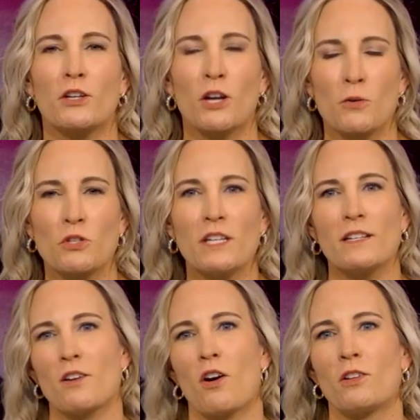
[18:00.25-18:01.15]
Coaching
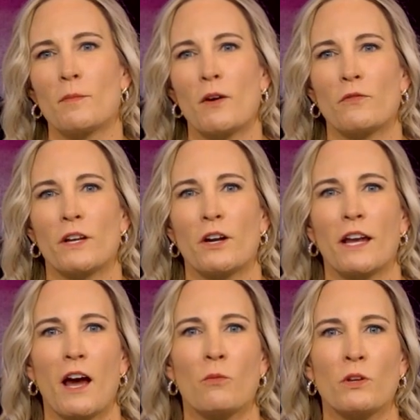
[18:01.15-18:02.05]
is all about
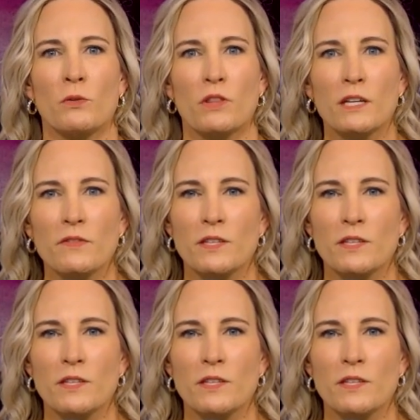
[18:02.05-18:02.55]
figuring out what you think of